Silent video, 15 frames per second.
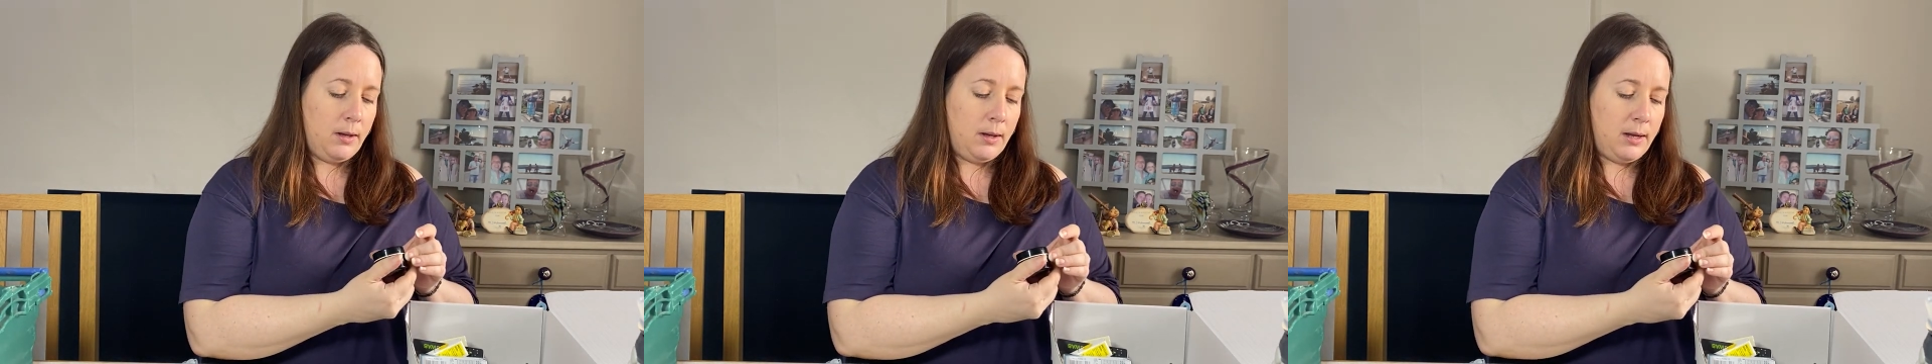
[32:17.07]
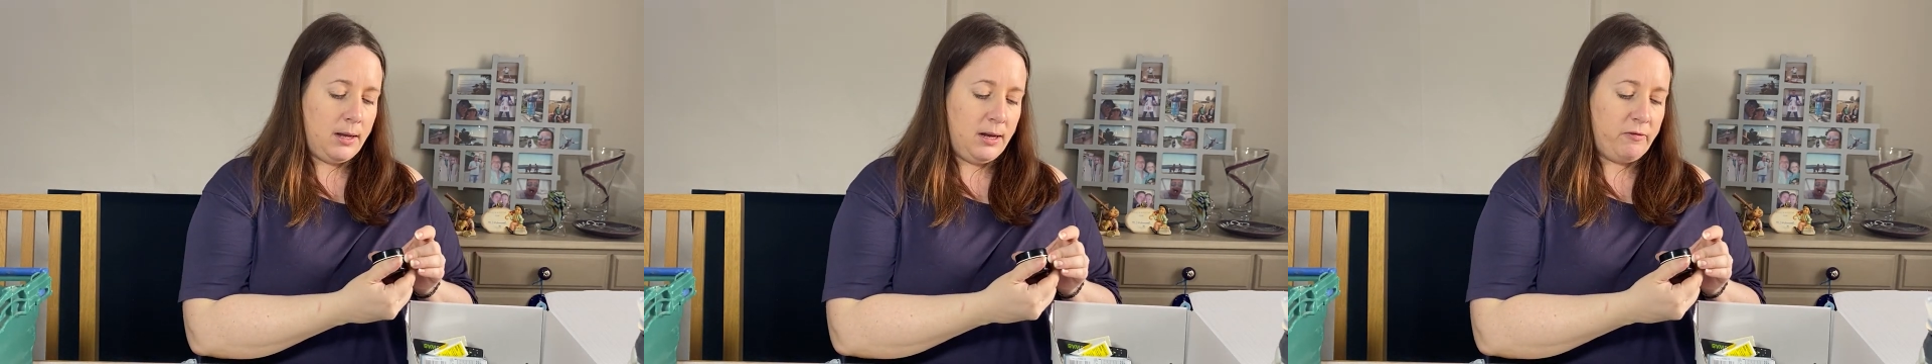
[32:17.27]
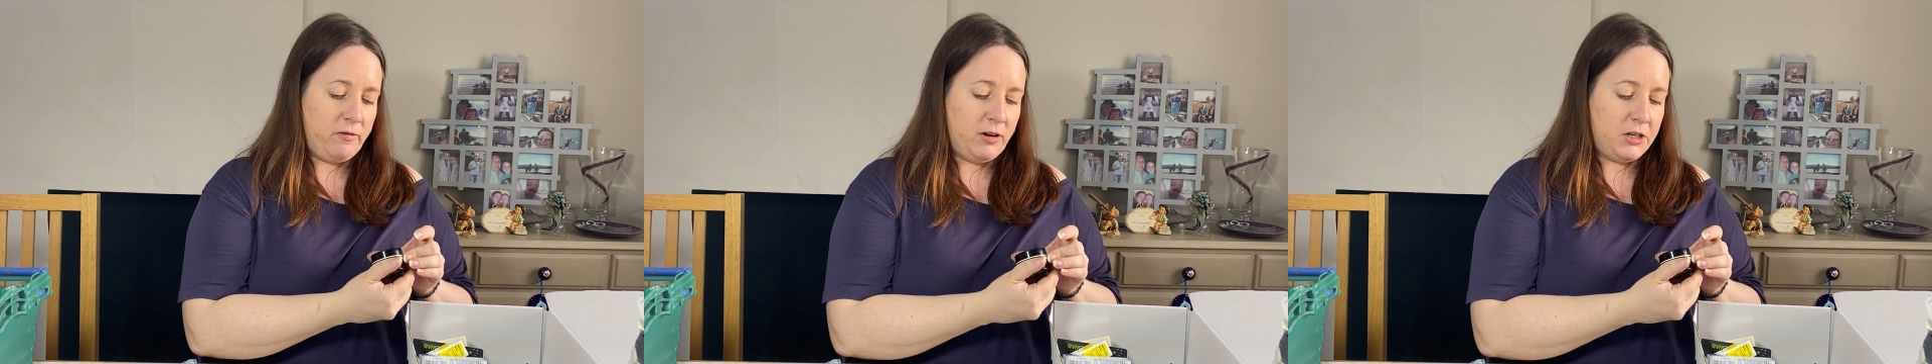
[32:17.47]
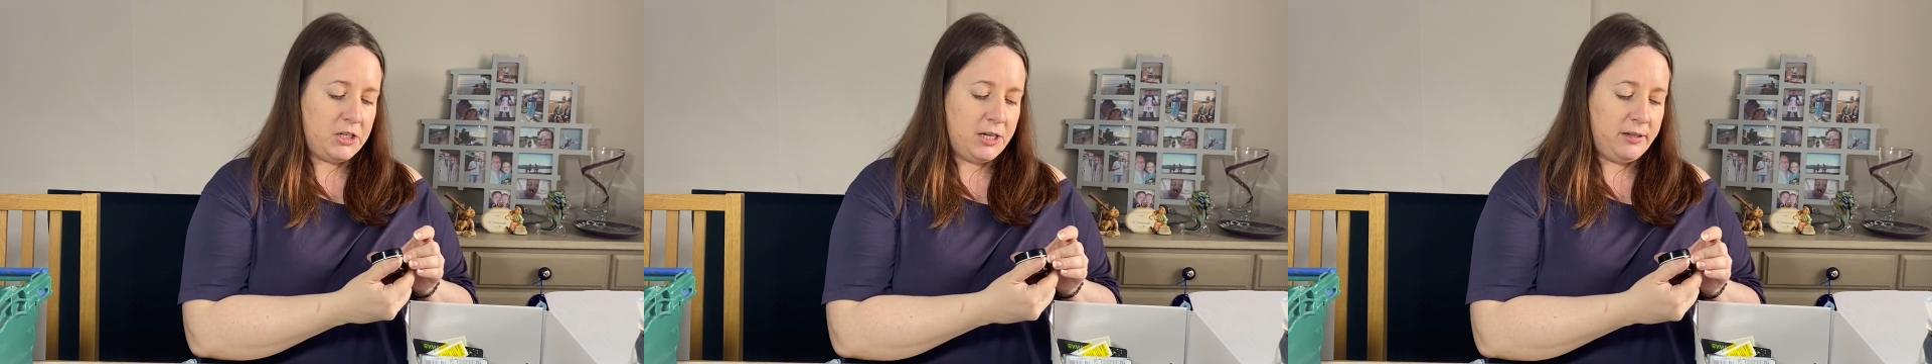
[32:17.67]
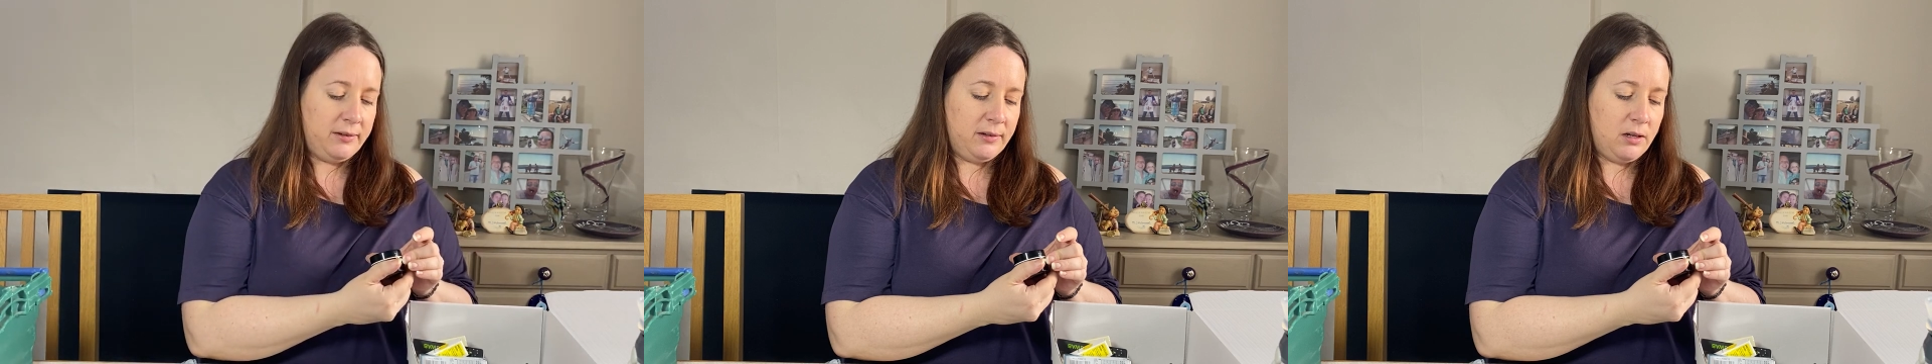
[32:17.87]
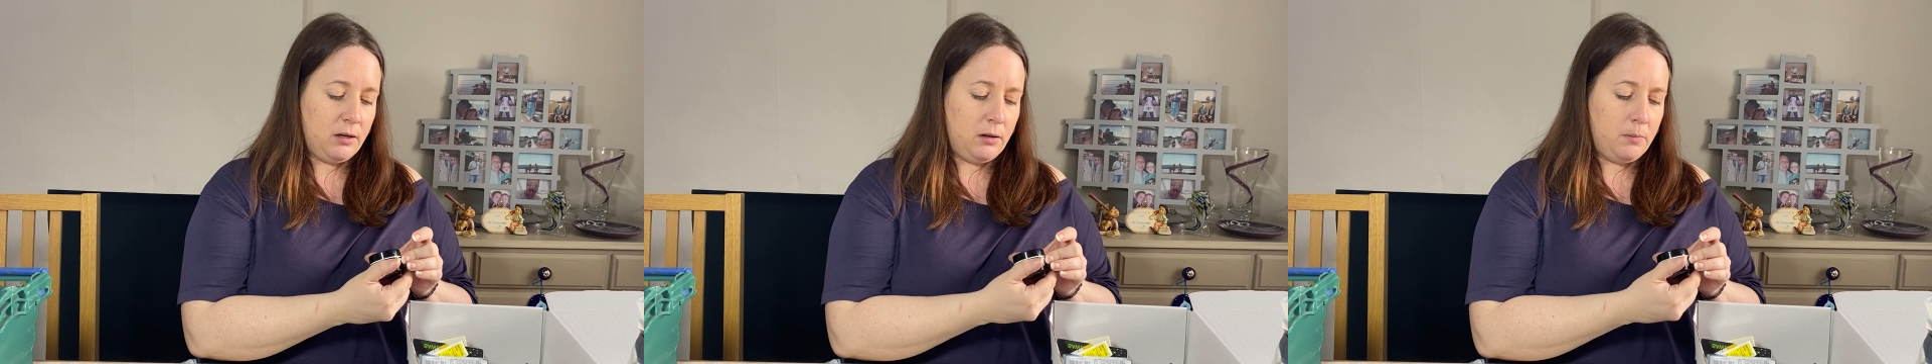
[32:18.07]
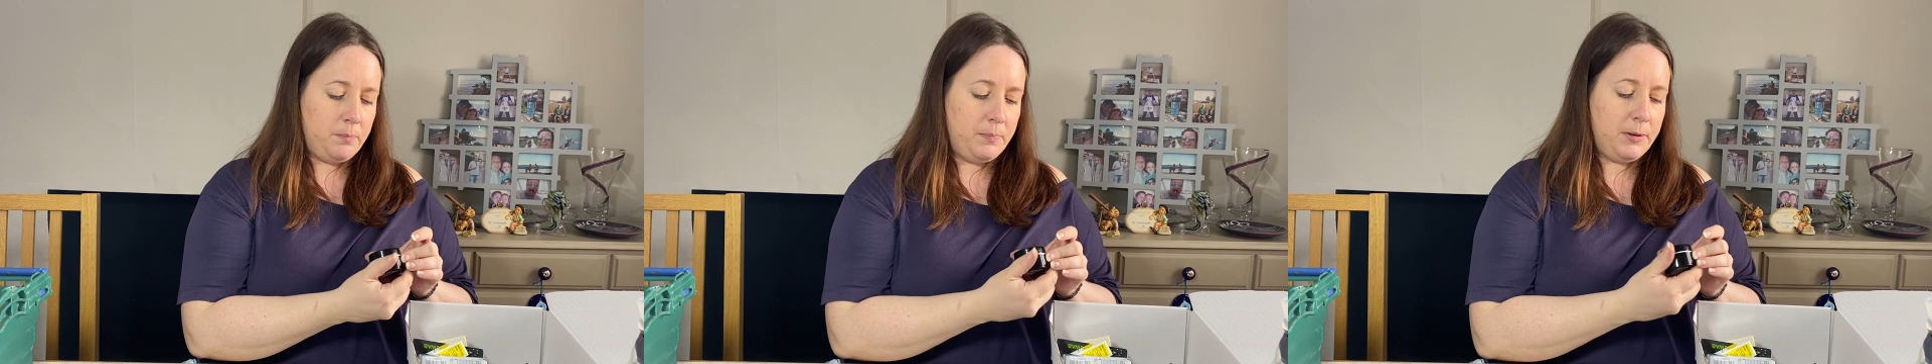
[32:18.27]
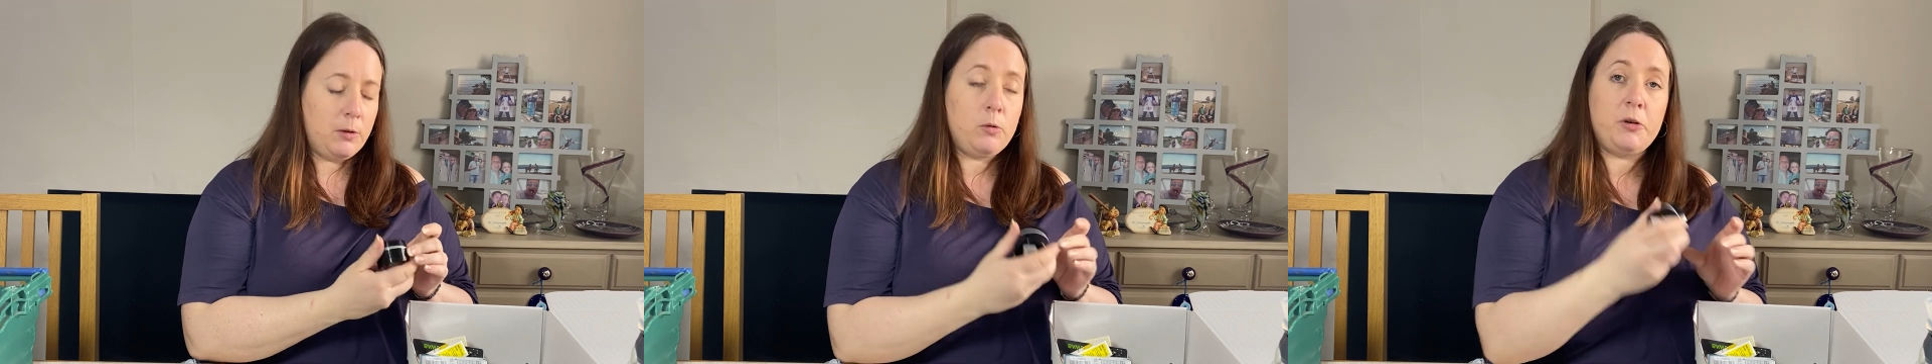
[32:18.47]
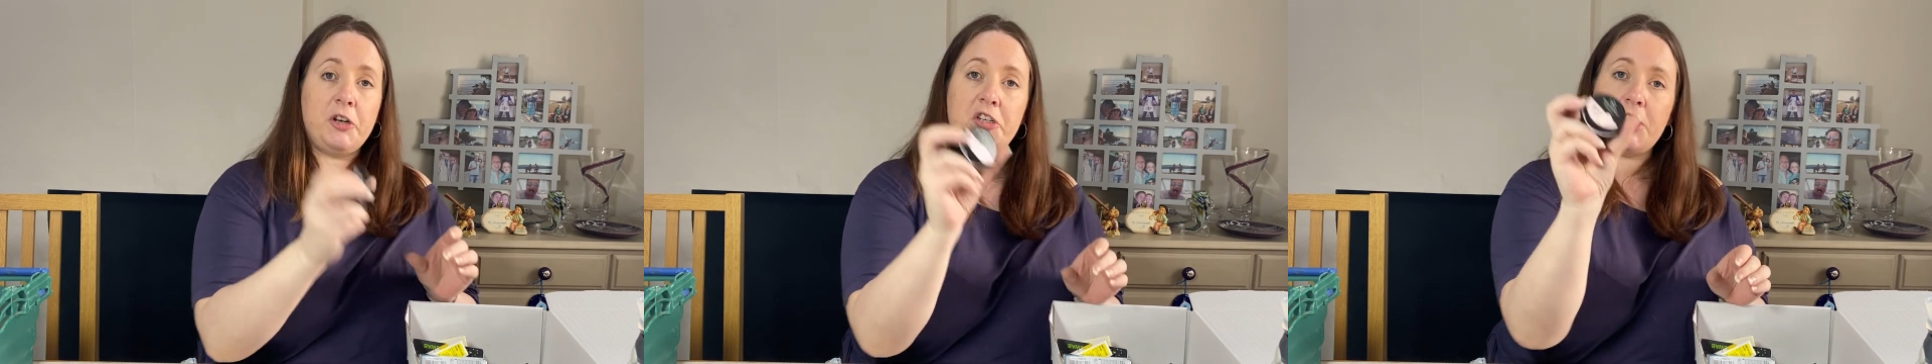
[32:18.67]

A Francesca Builder